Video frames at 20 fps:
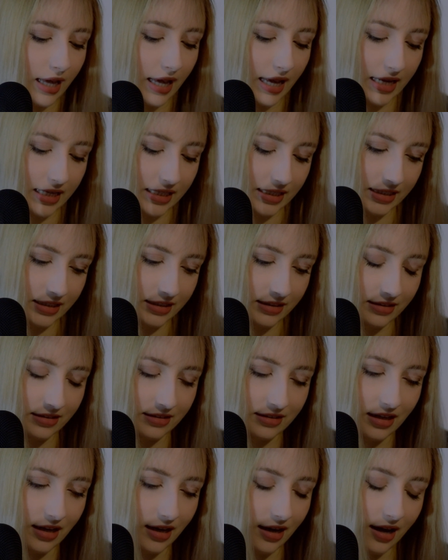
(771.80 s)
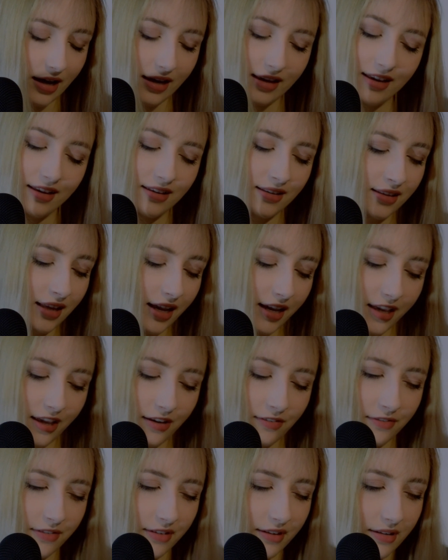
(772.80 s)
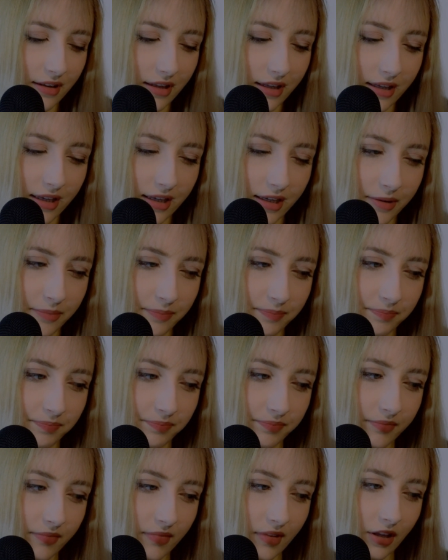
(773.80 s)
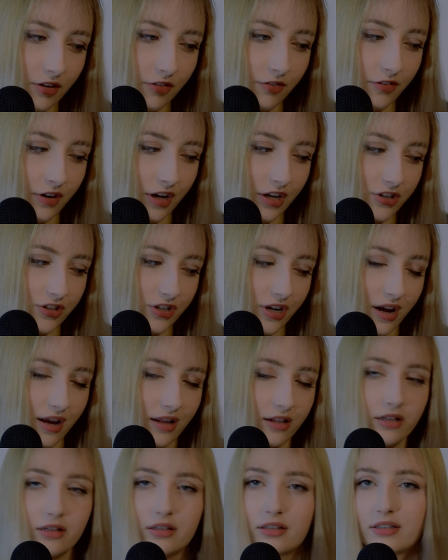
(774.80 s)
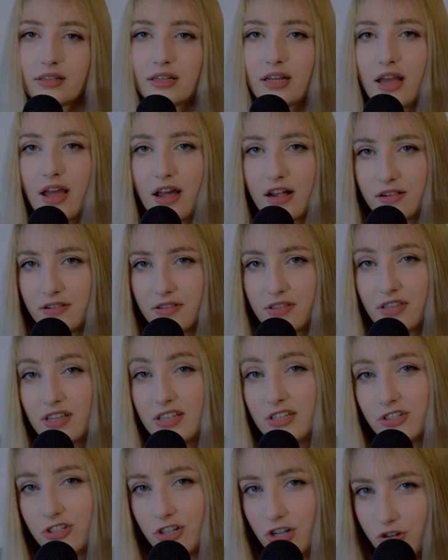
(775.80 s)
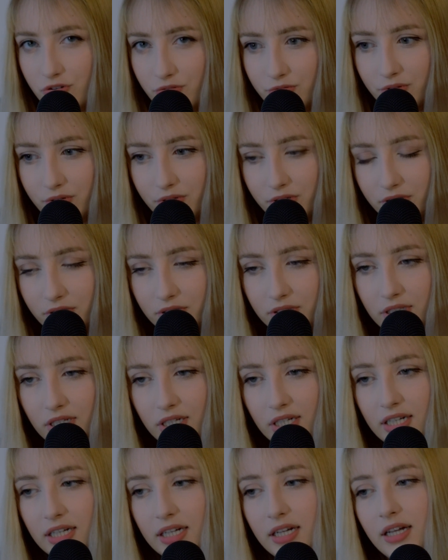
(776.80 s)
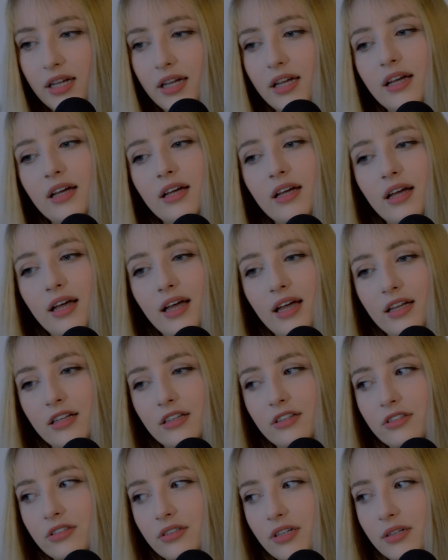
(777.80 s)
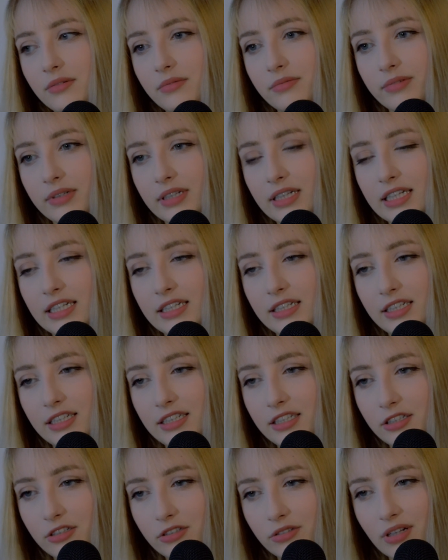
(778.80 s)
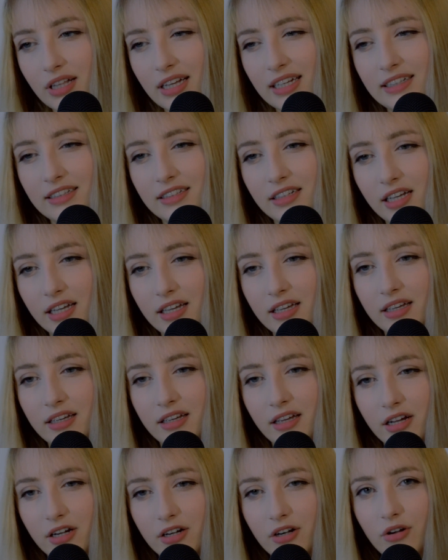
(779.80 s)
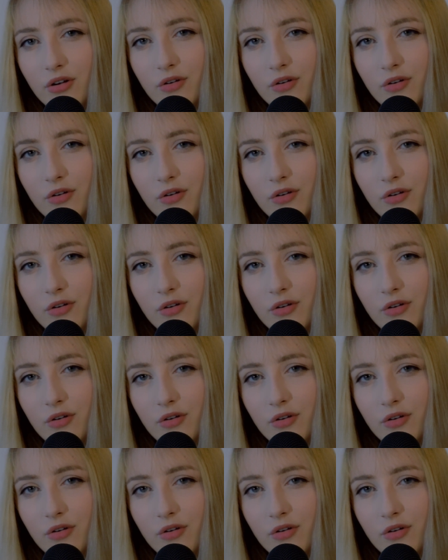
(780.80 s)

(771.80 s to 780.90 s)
And I guess I have a fragile health in general, and so I really need to, like, take care